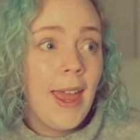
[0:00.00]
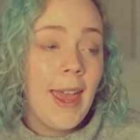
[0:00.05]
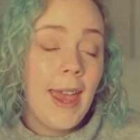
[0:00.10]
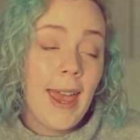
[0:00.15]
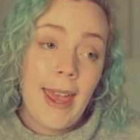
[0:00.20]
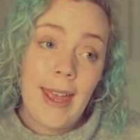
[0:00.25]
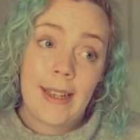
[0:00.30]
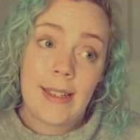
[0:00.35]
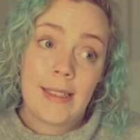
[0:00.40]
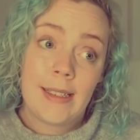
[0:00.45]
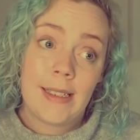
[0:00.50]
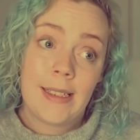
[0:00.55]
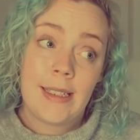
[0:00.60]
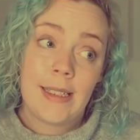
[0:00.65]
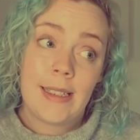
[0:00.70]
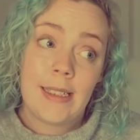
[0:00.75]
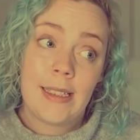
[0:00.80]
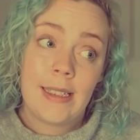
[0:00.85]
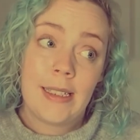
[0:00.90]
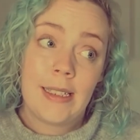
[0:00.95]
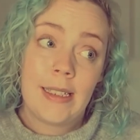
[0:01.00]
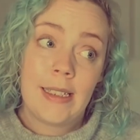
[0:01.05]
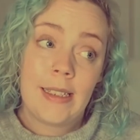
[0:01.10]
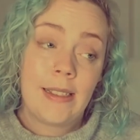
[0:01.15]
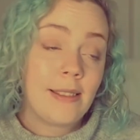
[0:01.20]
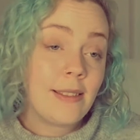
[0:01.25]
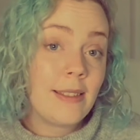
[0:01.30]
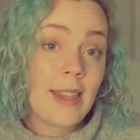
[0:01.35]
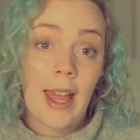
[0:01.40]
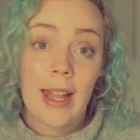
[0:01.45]
and
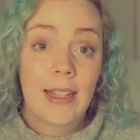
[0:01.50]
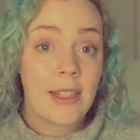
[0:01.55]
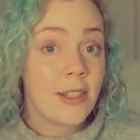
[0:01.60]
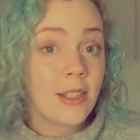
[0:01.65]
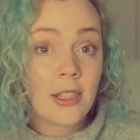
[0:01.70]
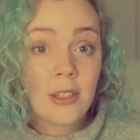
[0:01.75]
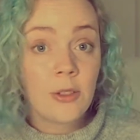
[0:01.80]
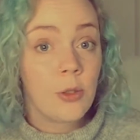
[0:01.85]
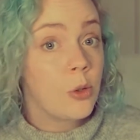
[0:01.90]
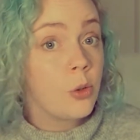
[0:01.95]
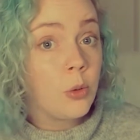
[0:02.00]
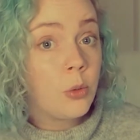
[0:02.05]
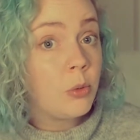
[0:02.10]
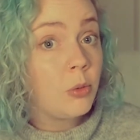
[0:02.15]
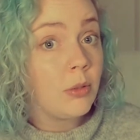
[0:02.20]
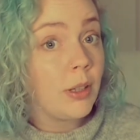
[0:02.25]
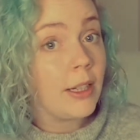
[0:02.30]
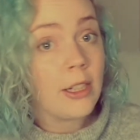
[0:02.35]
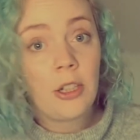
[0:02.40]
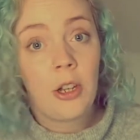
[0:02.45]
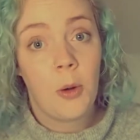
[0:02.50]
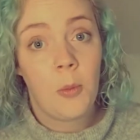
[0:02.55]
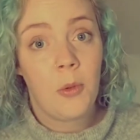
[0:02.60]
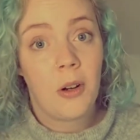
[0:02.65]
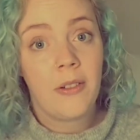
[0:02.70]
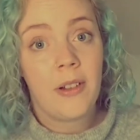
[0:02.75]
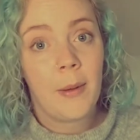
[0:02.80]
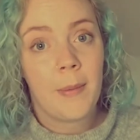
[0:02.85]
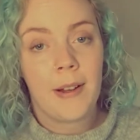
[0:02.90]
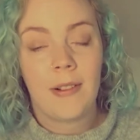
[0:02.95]
that's cool, like don't
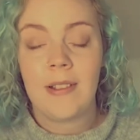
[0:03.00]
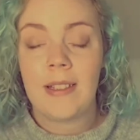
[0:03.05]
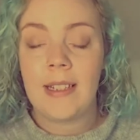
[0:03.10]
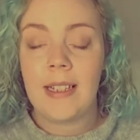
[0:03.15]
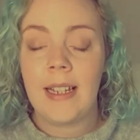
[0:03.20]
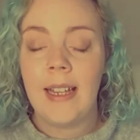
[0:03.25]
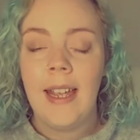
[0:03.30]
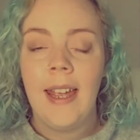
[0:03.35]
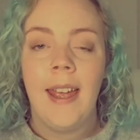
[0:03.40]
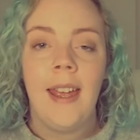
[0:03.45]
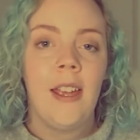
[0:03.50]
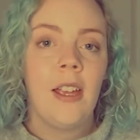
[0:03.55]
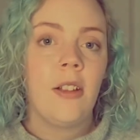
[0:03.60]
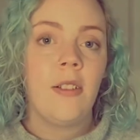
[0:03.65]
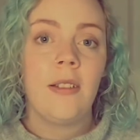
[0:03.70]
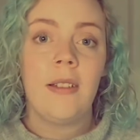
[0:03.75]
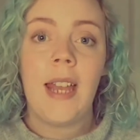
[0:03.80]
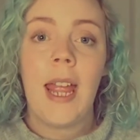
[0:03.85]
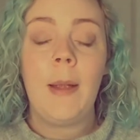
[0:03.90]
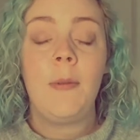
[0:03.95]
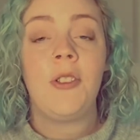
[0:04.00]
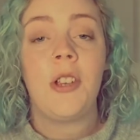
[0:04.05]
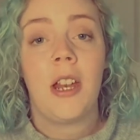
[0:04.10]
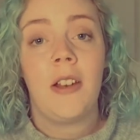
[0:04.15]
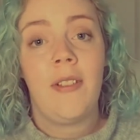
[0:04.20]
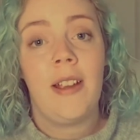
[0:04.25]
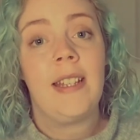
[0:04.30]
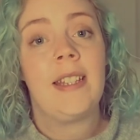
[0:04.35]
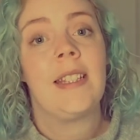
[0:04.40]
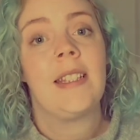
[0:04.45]
worry about it. Name
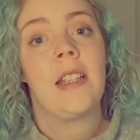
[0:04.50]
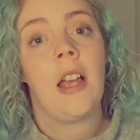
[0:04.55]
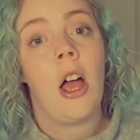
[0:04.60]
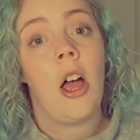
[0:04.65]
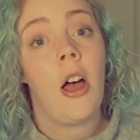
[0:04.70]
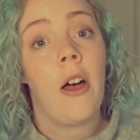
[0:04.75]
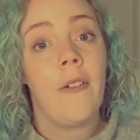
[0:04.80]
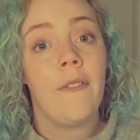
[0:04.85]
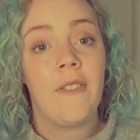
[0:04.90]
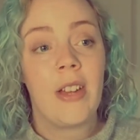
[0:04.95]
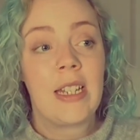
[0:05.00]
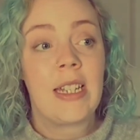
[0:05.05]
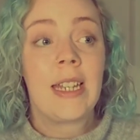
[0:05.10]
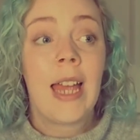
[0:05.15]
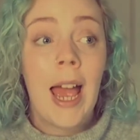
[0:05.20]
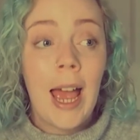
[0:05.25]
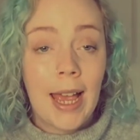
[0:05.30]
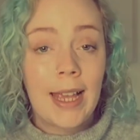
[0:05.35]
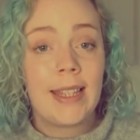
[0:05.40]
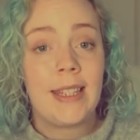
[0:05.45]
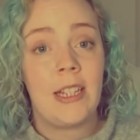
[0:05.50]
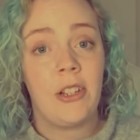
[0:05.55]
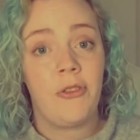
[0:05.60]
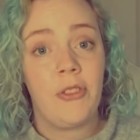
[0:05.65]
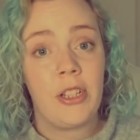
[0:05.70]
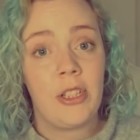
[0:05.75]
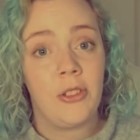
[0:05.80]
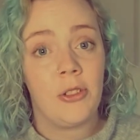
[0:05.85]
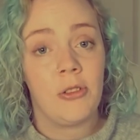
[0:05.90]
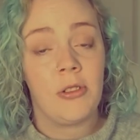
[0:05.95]
generators are fantastic
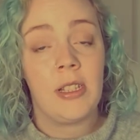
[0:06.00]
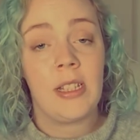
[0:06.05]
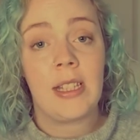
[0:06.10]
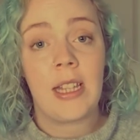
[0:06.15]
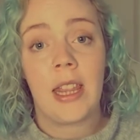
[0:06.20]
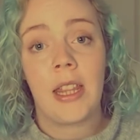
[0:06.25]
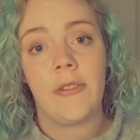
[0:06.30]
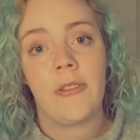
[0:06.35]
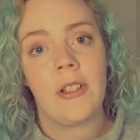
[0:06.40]
resources, and there are